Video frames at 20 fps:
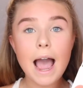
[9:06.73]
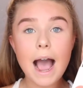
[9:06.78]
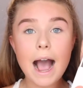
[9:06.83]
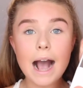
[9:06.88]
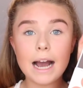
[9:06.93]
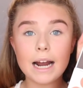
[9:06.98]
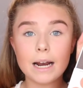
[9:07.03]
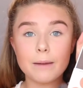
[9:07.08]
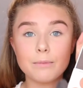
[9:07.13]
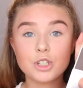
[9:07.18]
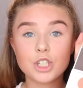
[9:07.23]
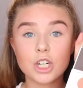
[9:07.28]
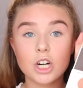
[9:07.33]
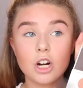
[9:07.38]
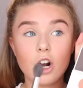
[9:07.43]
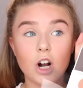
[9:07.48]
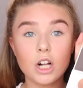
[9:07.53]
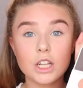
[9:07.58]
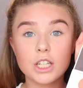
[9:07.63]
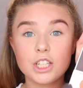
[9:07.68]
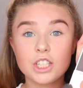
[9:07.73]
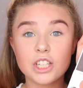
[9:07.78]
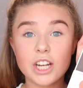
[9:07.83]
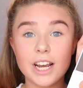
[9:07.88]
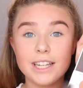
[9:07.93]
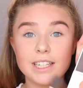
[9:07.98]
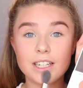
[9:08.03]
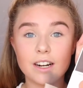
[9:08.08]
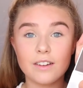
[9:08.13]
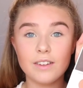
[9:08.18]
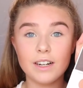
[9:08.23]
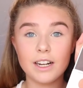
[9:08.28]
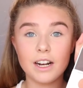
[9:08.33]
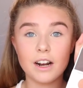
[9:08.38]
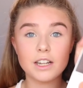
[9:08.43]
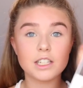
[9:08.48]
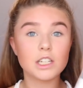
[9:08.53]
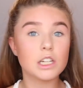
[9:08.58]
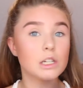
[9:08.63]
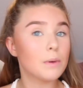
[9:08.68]
and I'm sure all the shades are really
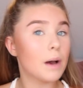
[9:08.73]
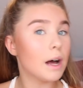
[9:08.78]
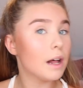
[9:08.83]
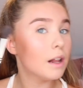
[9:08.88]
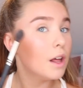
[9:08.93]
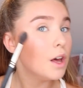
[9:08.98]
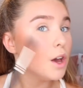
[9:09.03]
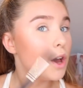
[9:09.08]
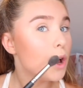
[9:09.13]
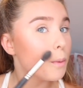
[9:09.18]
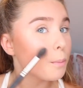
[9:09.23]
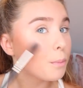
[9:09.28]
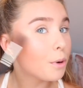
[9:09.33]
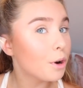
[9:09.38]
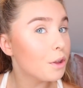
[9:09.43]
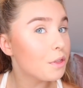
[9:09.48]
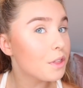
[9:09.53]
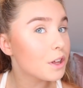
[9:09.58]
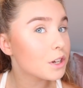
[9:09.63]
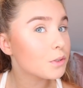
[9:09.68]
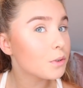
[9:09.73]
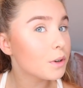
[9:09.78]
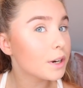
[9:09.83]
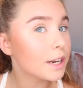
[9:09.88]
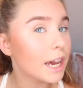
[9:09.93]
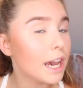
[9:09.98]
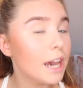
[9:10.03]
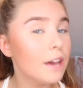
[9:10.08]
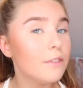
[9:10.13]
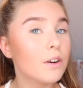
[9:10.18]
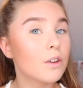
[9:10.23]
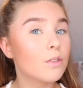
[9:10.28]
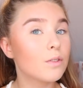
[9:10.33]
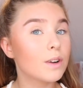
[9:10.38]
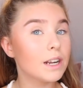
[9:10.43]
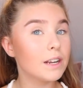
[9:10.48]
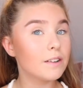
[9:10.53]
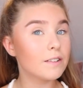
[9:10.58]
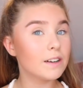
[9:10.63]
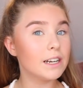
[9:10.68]
nice as well, but this one gave a
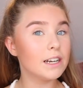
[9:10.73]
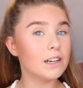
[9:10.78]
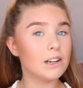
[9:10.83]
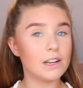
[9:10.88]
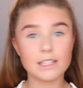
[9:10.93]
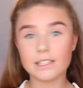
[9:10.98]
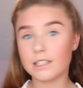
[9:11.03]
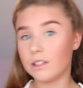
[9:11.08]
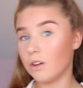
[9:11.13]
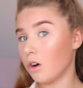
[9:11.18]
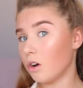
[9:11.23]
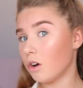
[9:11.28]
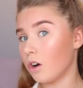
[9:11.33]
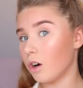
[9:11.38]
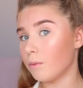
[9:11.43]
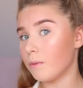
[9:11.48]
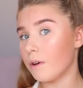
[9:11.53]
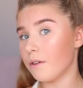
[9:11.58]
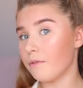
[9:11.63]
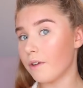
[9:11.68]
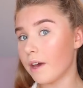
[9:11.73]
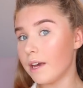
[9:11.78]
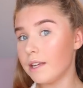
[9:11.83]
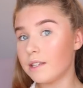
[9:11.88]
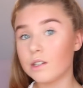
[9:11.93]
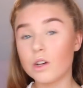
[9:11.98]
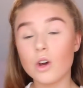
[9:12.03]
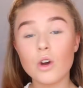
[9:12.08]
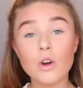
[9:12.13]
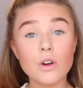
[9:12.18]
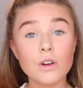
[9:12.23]
really nice look on my face.